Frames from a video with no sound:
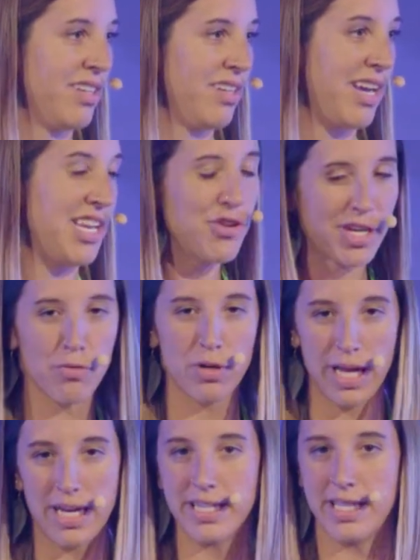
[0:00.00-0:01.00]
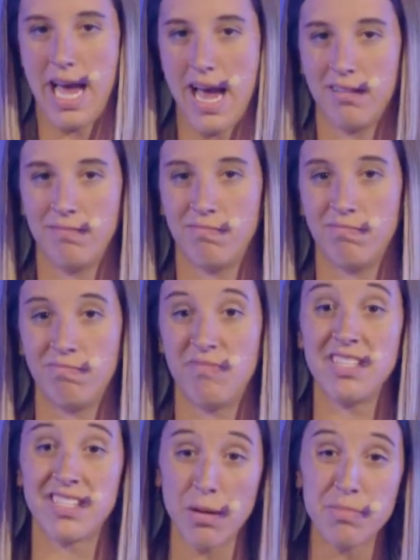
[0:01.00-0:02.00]
and you can relate to that.
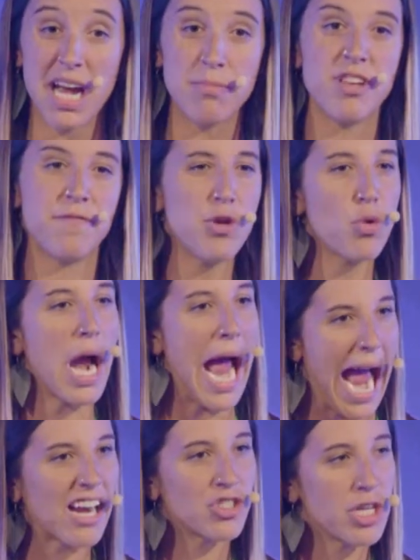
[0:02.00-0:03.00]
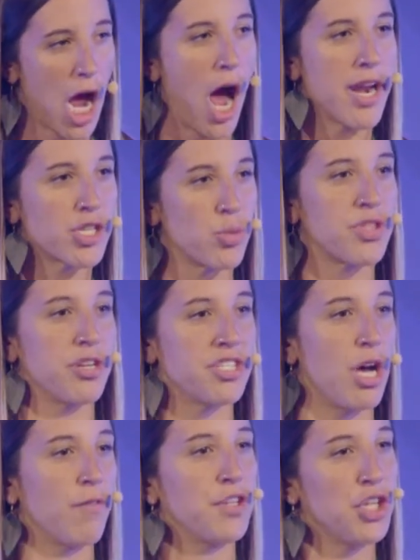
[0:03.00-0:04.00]
That sometimes, if you are actually honest with
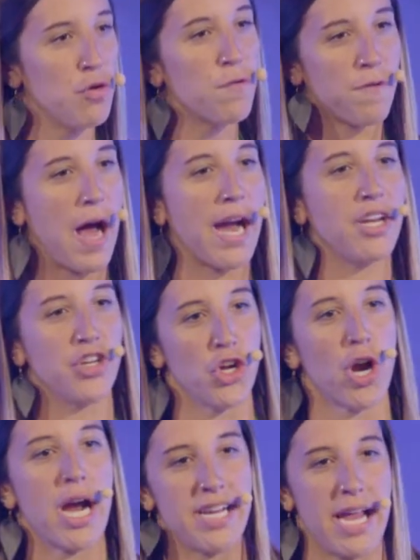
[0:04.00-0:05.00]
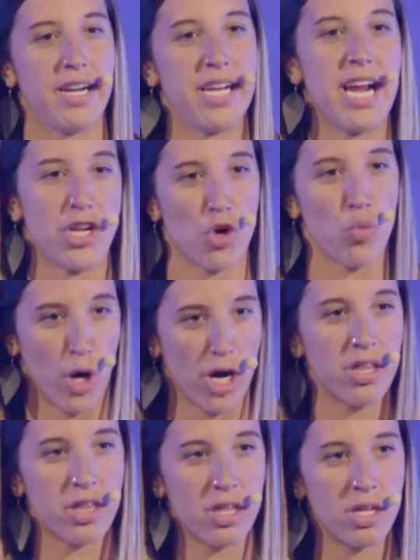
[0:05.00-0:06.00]
yourself, you find your identity and your worth
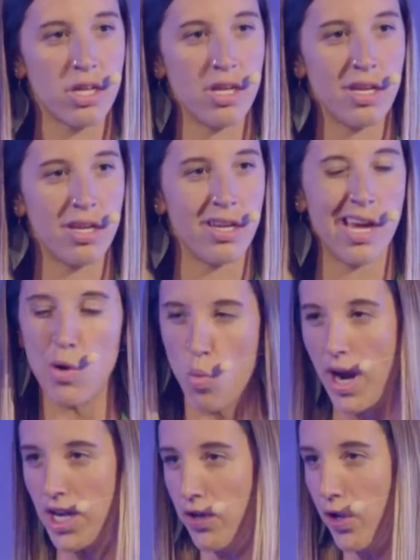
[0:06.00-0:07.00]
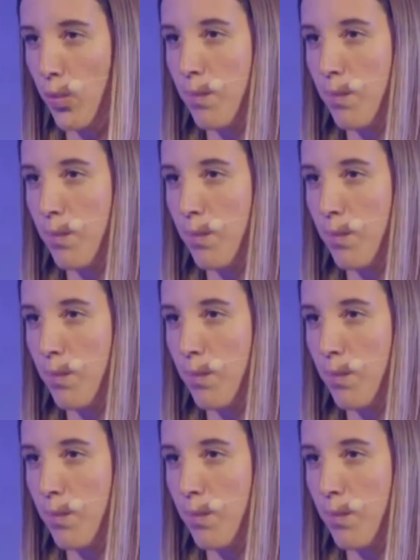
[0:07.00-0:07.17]
in what you do.